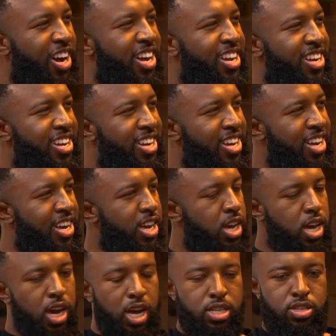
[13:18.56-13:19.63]
Right.
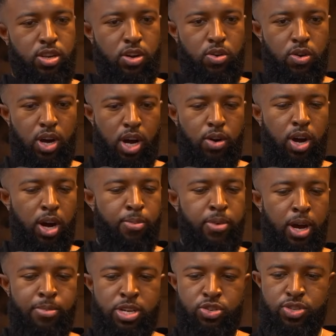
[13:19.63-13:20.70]
And so
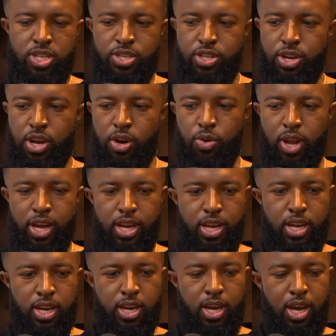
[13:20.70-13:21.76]
I'm interested to know,
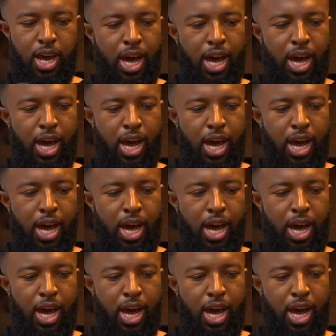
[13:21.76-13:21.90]
like,